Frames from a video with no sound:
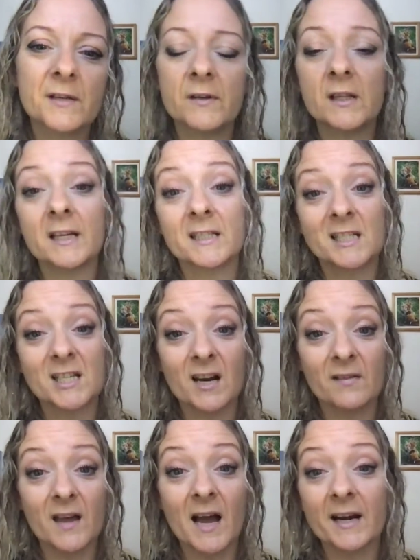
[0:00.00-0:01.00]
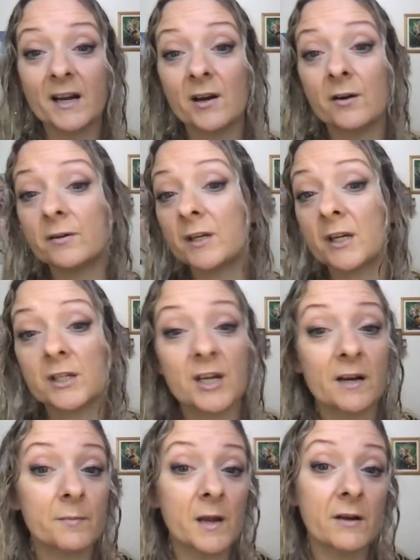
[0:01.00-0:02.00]
If you'd like to check that out, you can
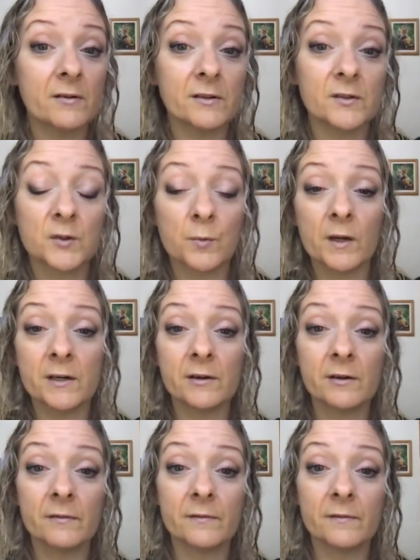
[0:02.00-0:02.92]
check me out on Twitter,